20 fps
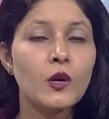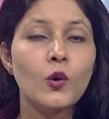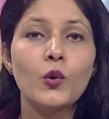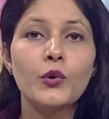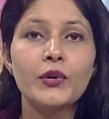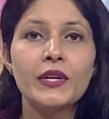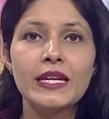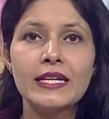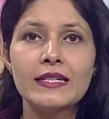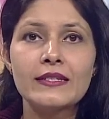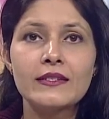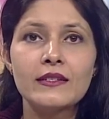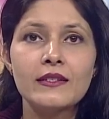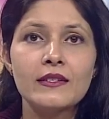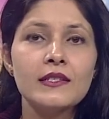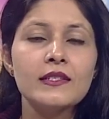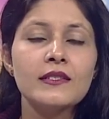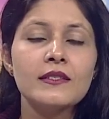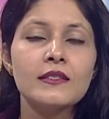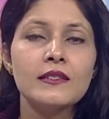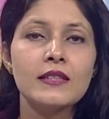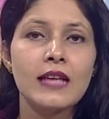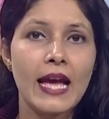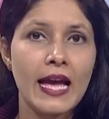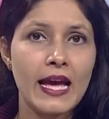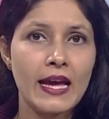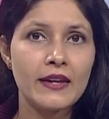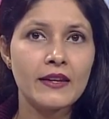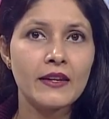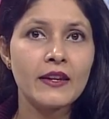Orientalists
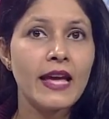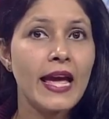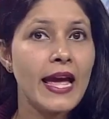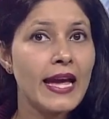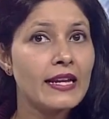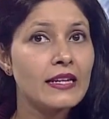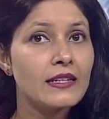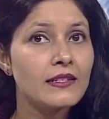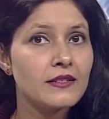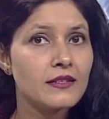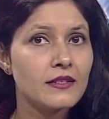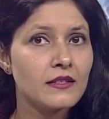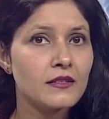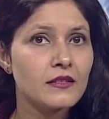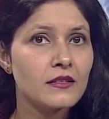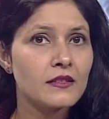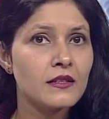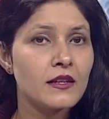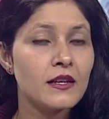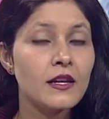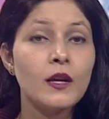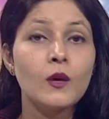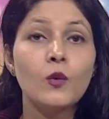and Anglicists.